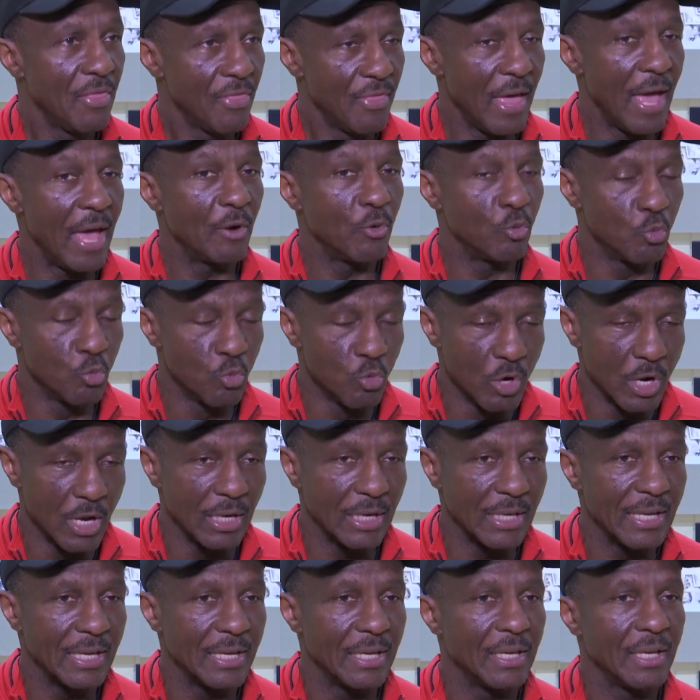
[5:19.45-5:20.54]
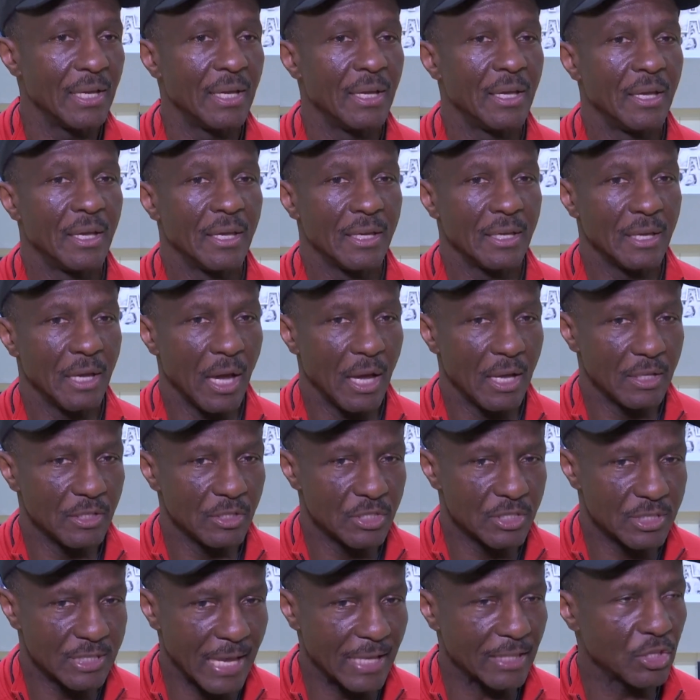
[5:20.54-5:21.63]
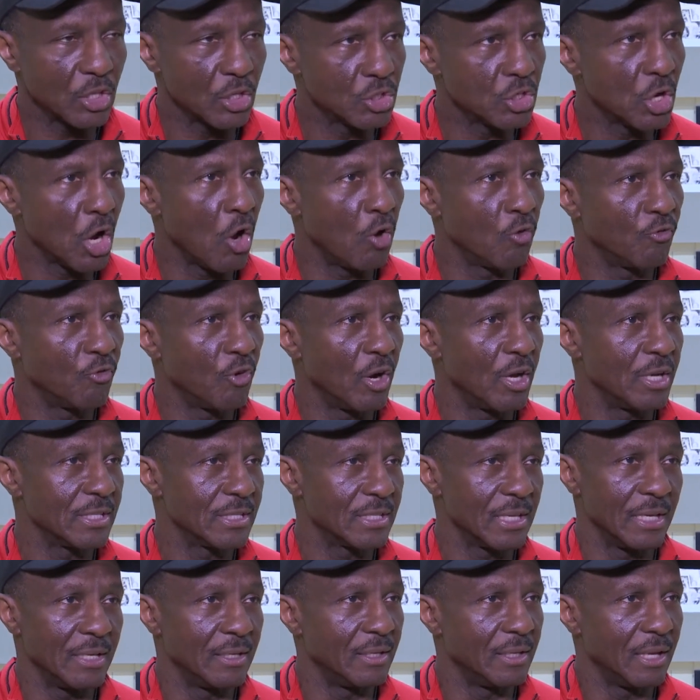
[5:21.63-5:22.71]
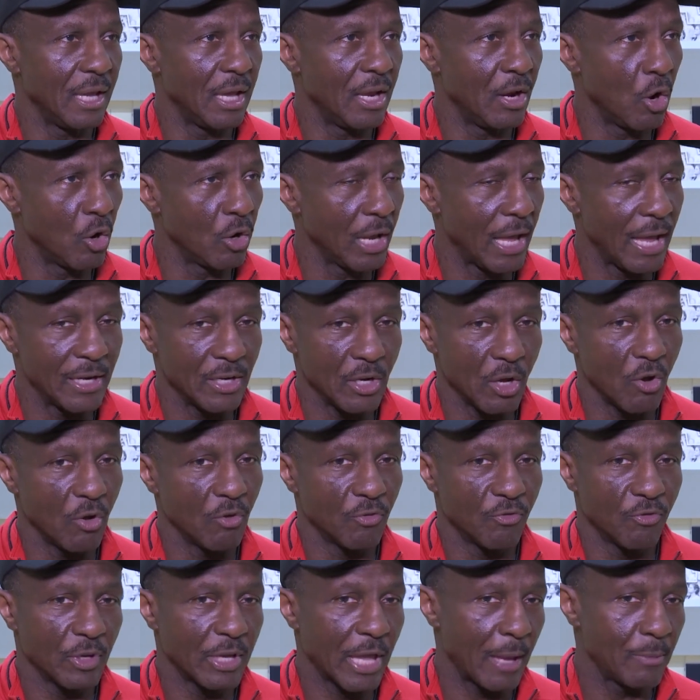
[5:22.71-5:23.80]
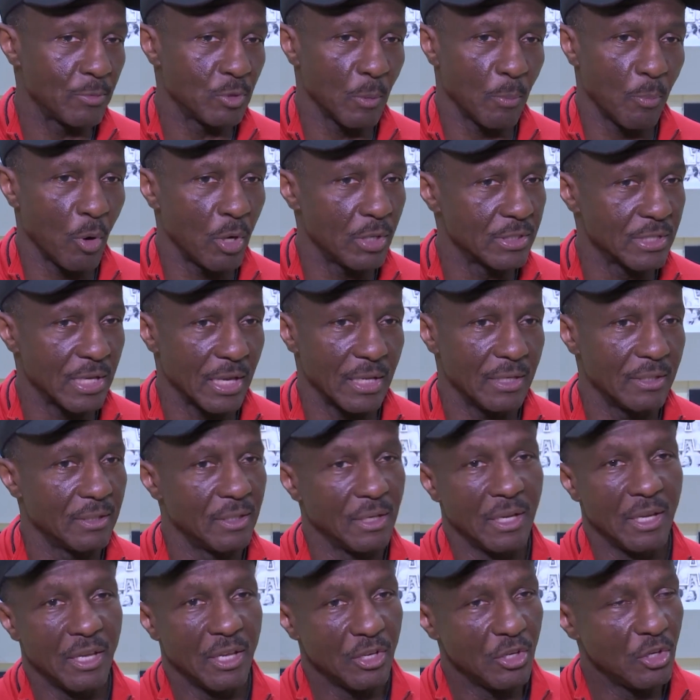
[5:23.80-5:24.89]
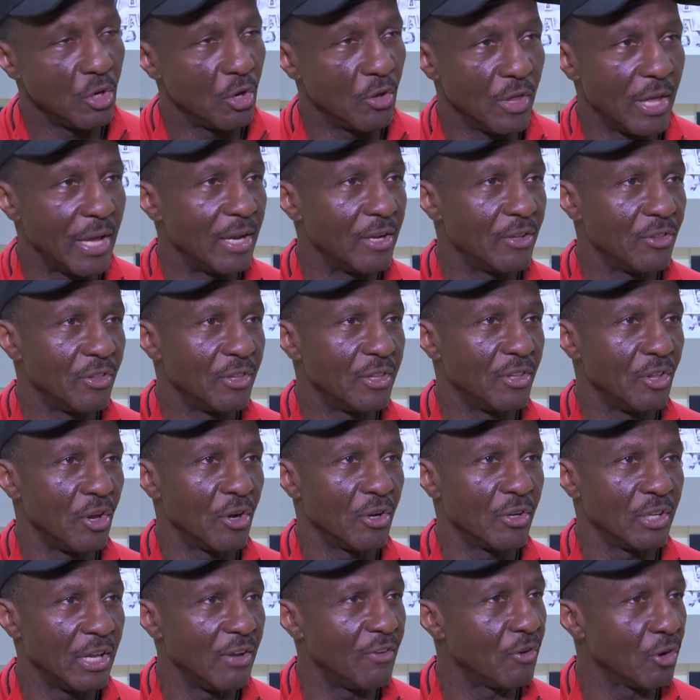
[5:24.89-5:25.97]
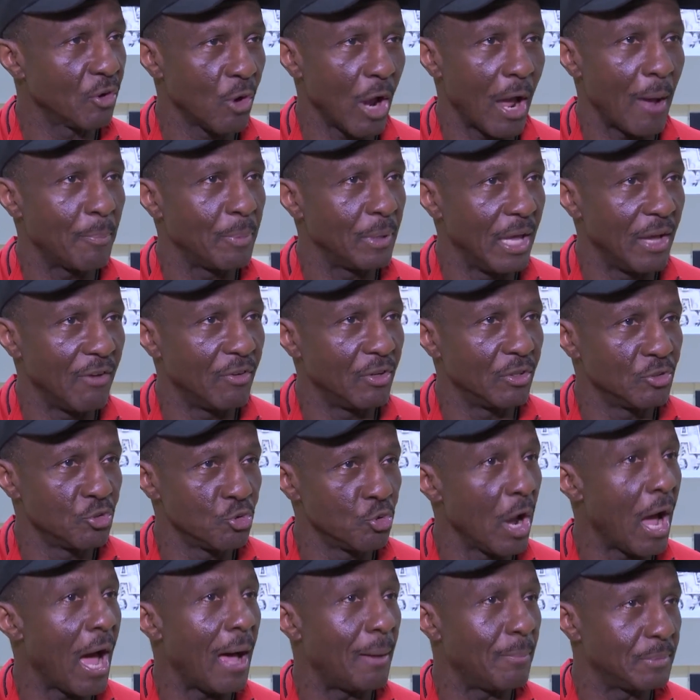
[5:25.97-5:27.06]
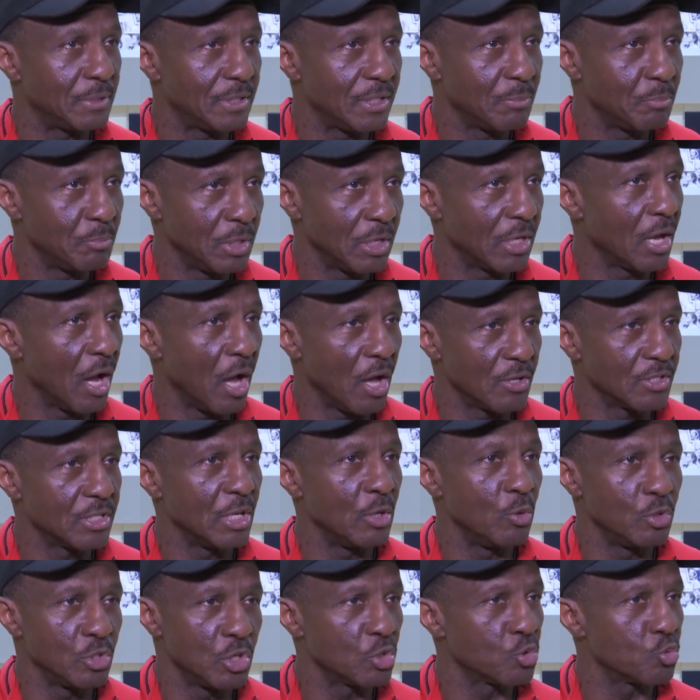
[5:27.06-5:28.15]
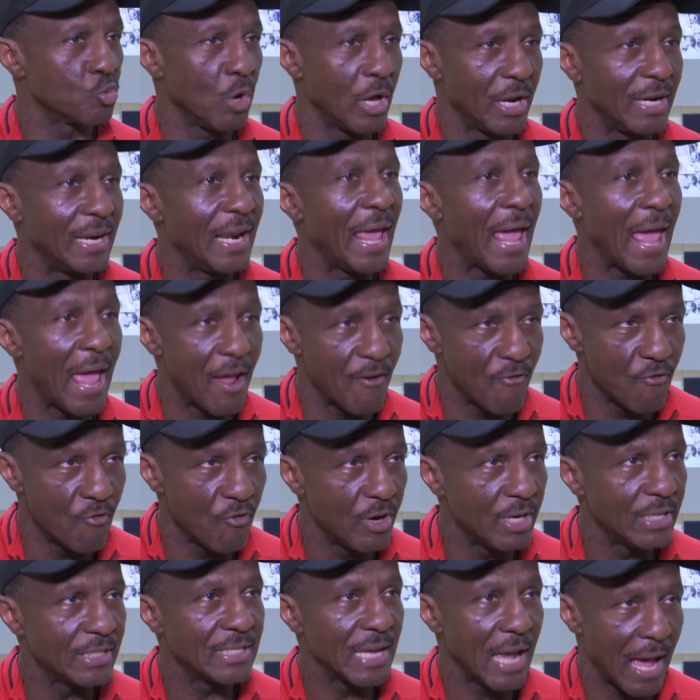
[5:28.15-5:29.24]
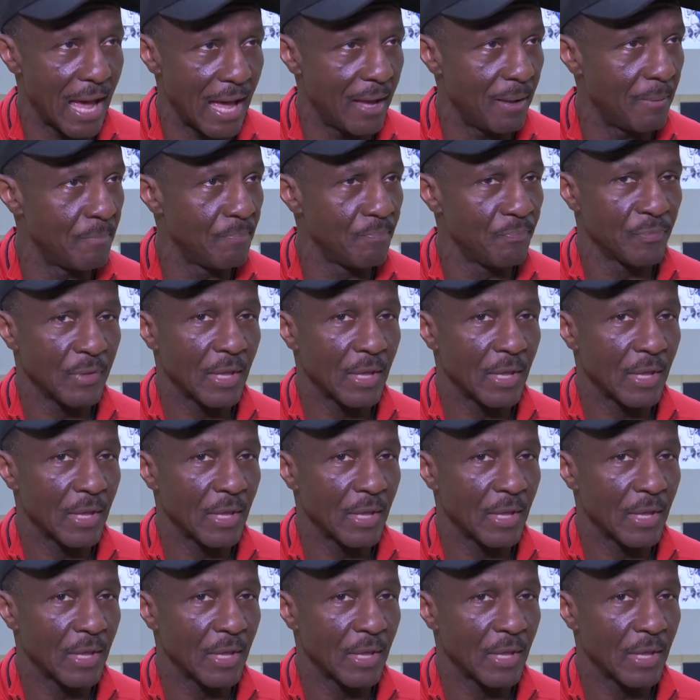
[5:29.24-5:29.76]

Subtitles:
that really set the tone for us, and Orlando came to a point and said, their give a crap level dropped because he was just running every time.